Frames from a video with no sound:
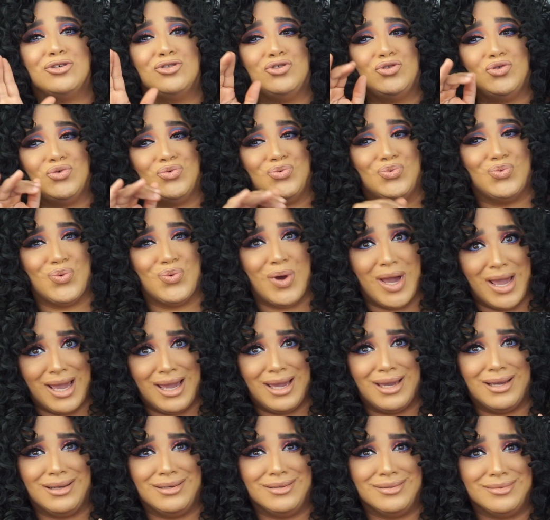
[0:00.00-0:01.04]

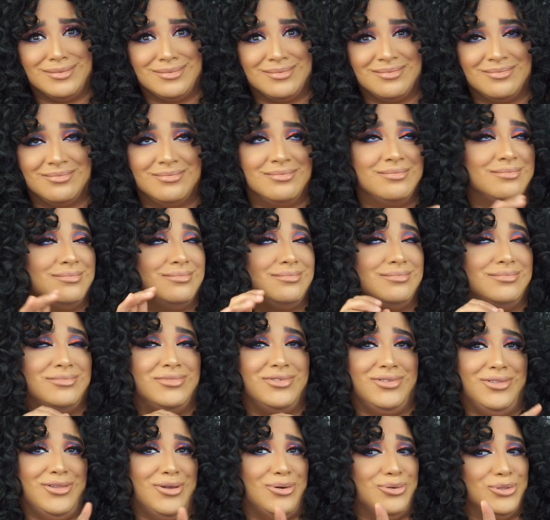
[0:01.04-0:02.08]
Jouer.
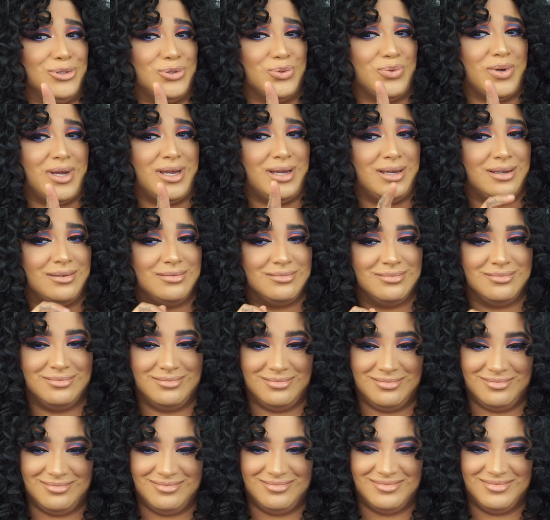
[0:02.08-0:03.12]
No
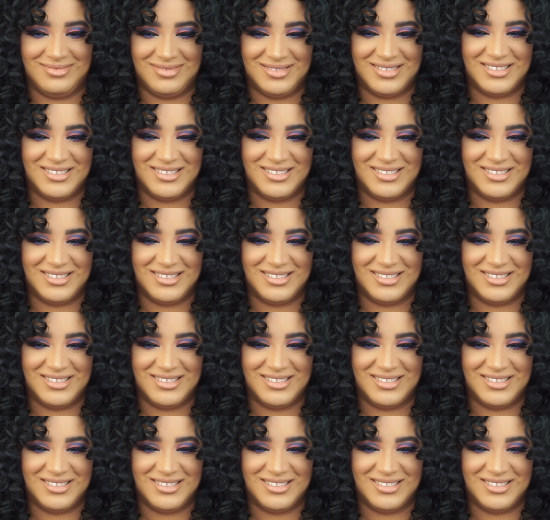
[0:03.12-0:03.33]
Jouer.